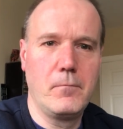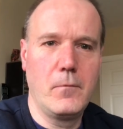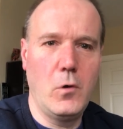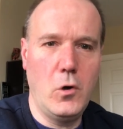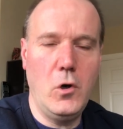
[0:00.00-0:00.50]

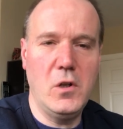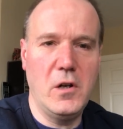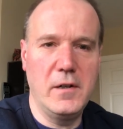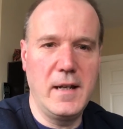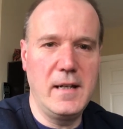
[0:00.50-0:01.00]
All
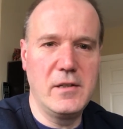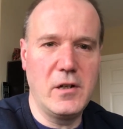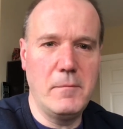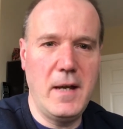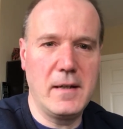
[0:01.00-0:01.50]
our needs are
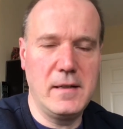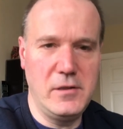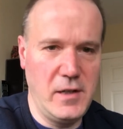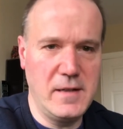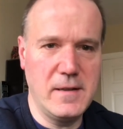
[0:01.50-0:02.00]
met in
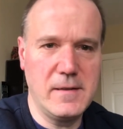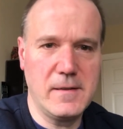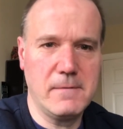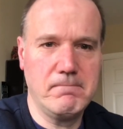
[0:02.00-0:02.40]
Jesus.